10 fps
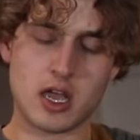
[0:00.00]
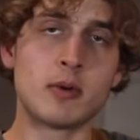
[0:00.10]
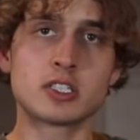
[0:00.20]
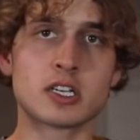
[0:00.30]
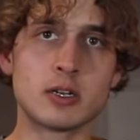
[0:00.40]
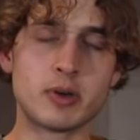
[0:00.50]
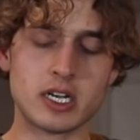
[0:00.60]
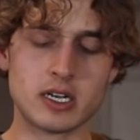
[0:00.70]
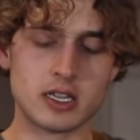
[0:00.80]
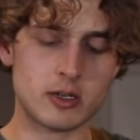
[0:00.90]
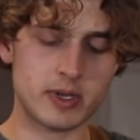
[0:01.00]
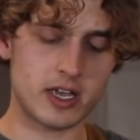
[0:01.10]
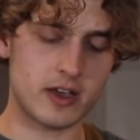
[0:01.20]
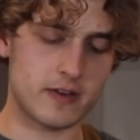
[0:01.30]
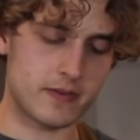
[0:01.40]
I'm also gonna put in a little bit
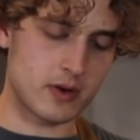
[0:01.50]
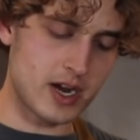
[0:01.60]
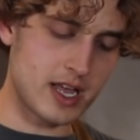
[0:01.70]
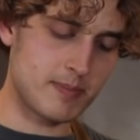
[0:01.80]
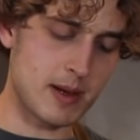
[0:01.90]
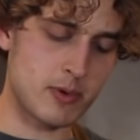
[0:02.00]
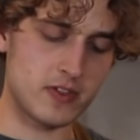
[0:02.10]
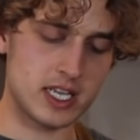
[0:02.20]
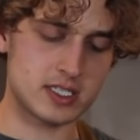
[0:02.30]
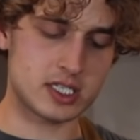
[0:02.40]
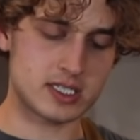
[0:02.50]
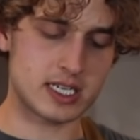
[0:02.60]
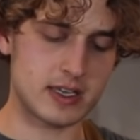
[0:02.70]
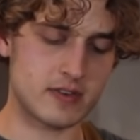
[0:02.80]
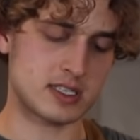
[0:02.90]
of red pepper flakes just to
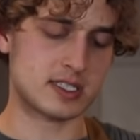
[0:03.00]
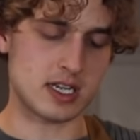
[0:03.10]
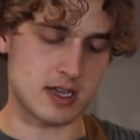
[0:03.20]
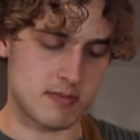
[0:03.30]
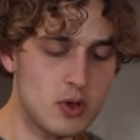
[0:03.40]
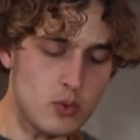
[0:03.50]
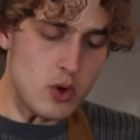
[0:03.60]
give it some.